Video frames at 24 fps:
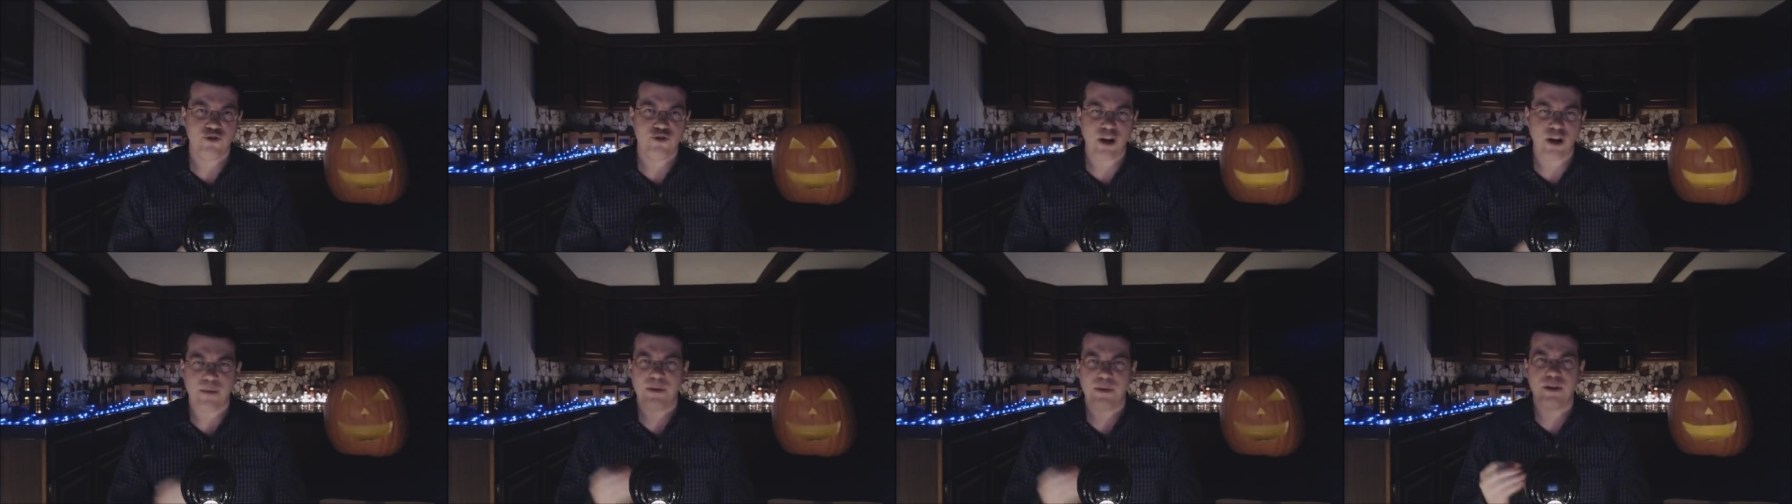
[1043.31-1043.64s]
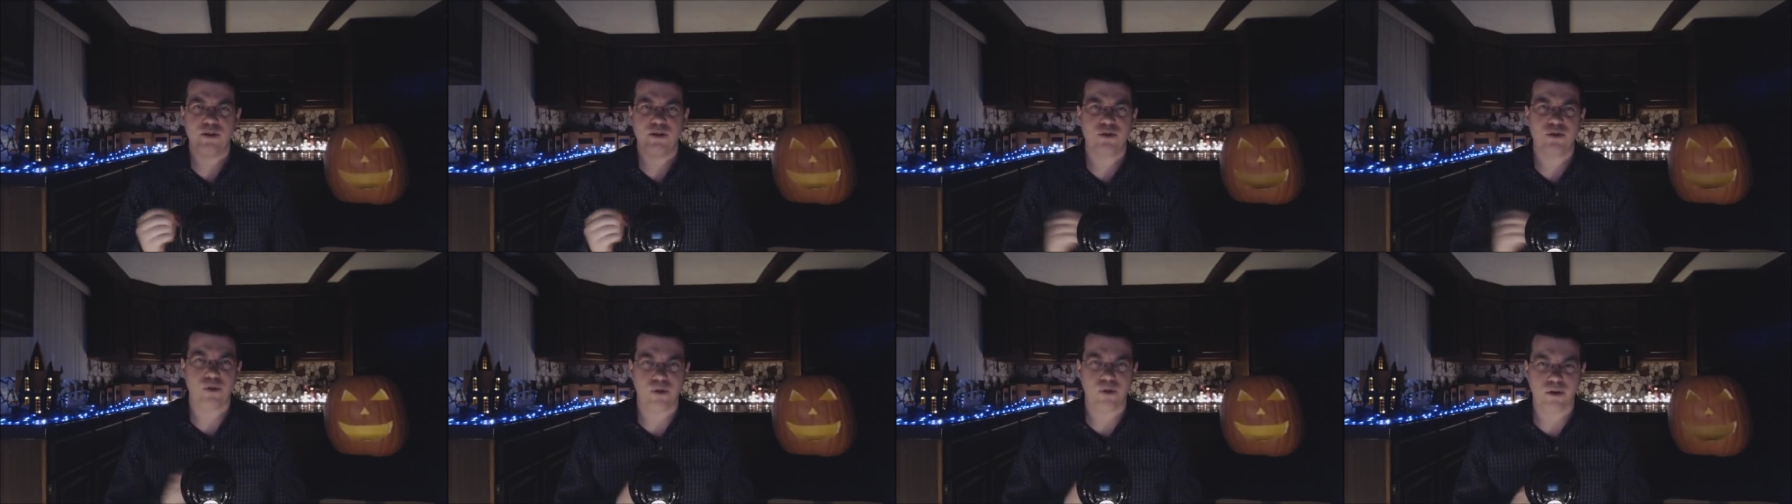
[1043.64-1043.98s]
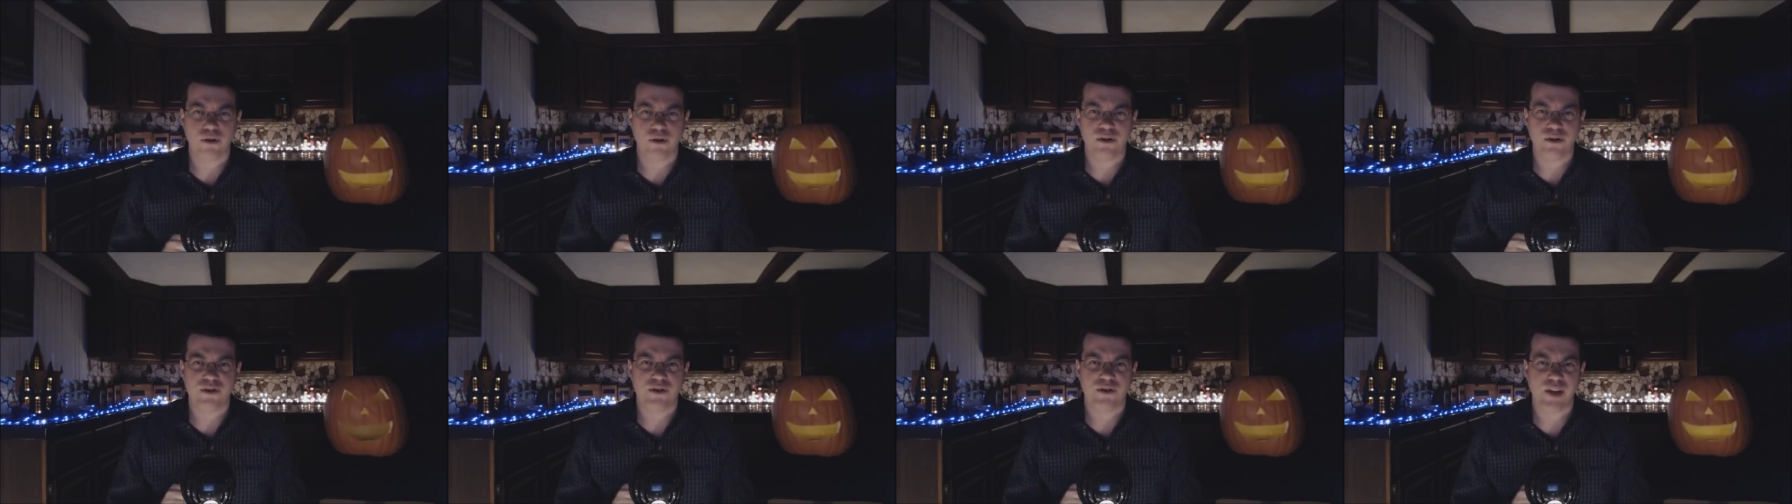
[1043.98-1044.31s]
Japanese
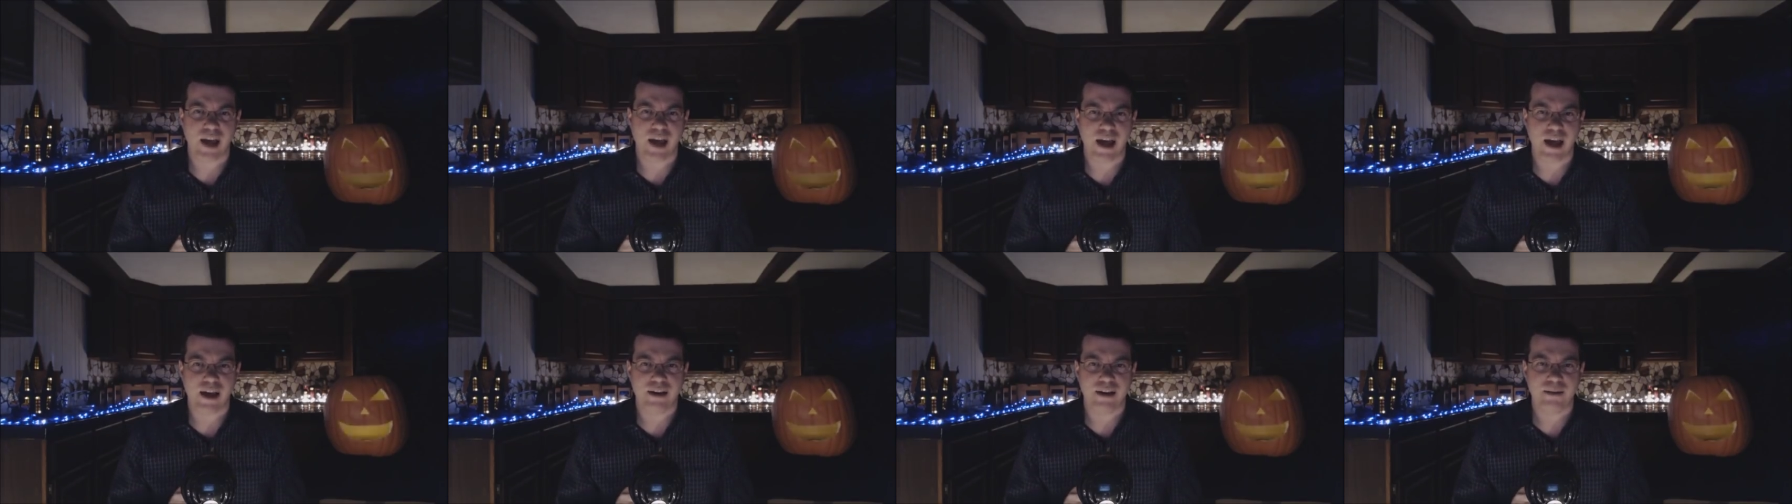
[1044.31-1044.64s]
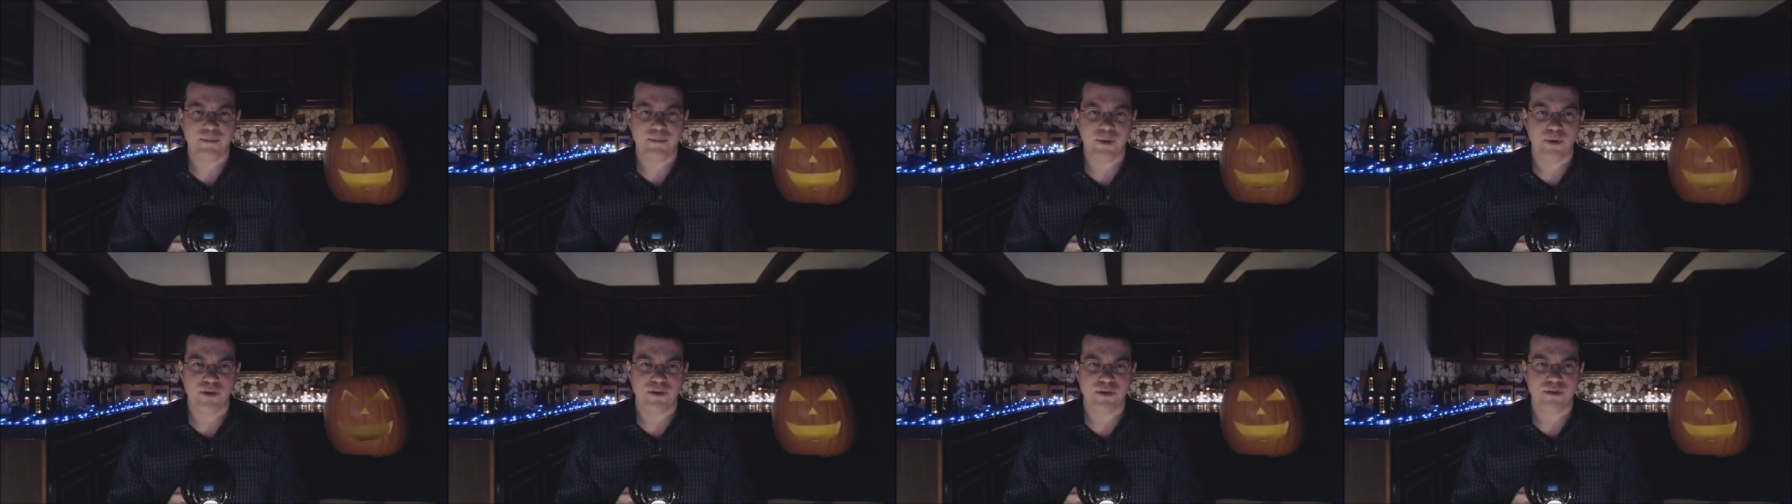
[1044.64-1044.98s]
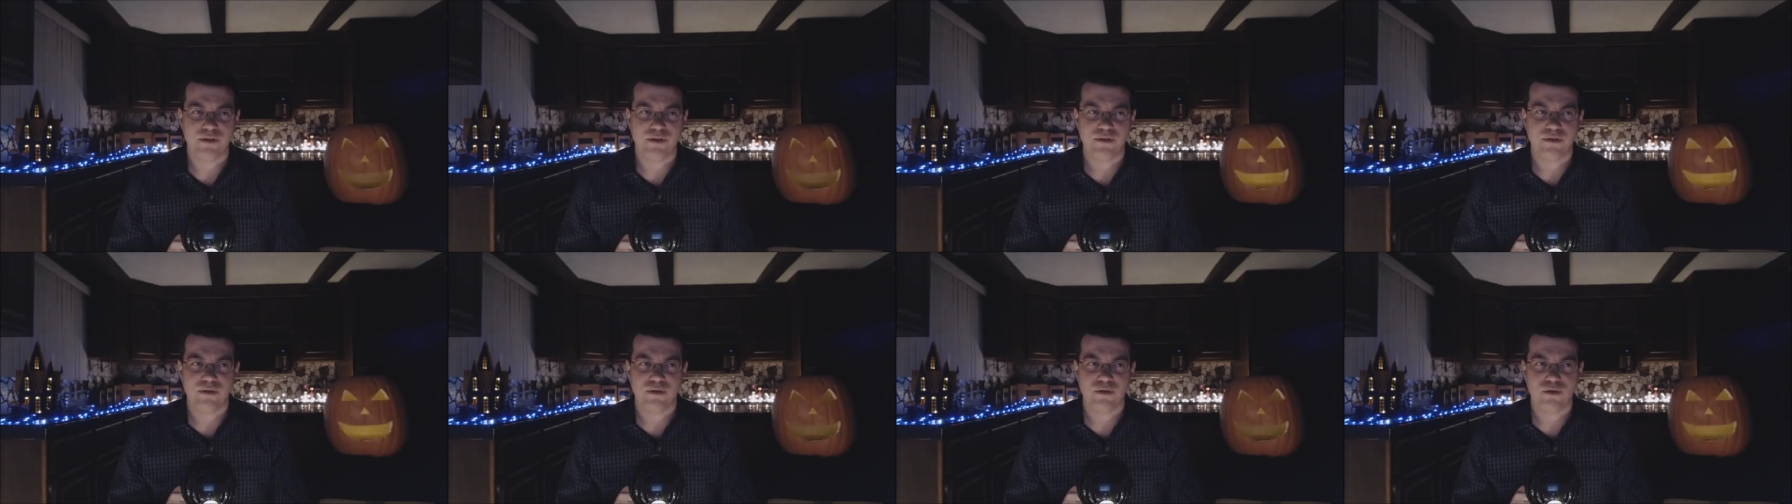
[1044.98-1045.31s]
horror is dead,
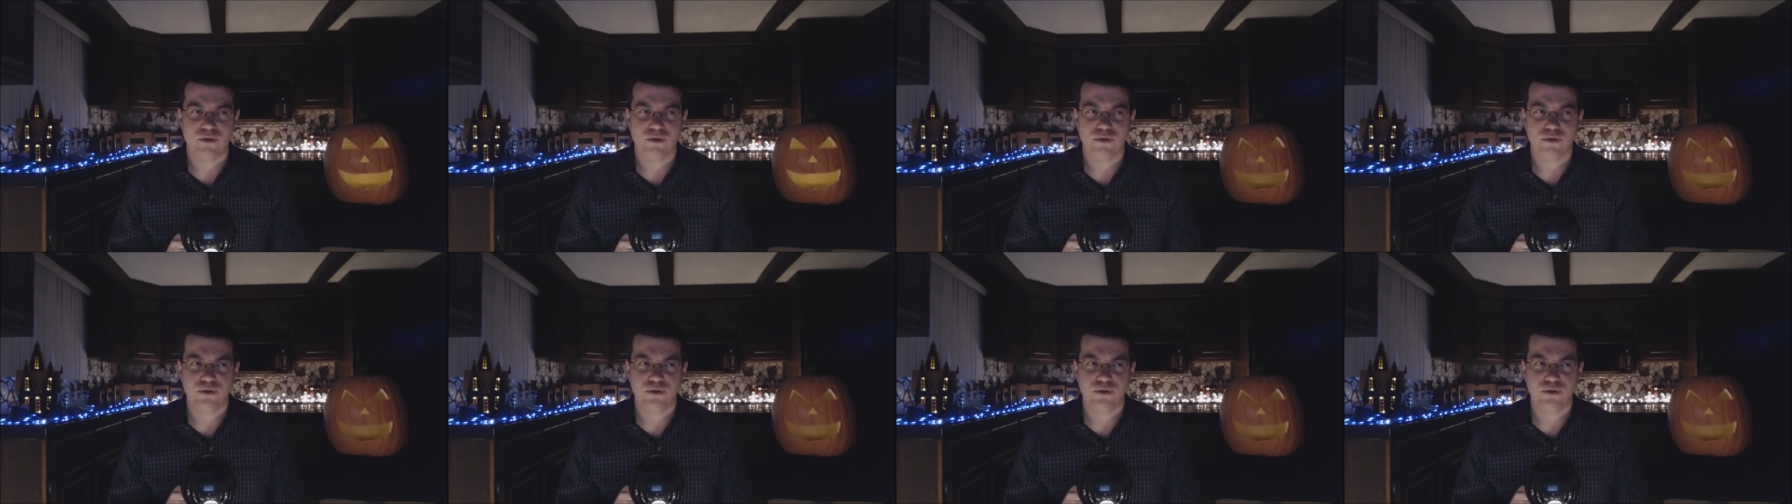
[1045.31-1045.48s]
but